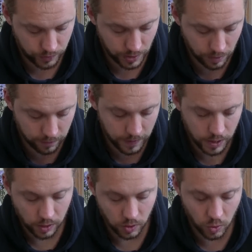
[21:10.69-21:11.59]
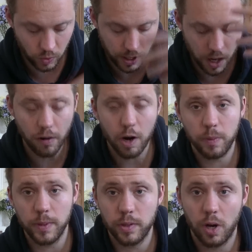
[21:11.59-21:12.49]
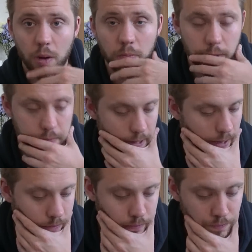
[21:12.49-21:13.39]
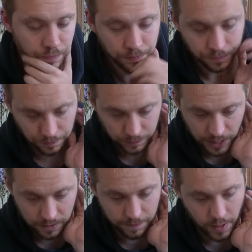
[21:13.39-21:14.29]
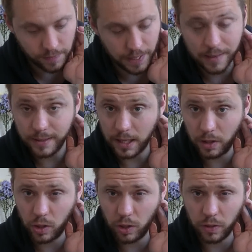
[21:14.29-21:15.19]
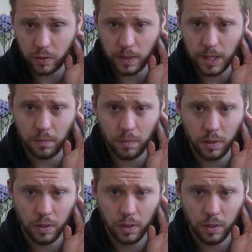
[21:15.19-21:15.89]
They're a vehicle, they are open topped, but that's 5 las cannon shots from them.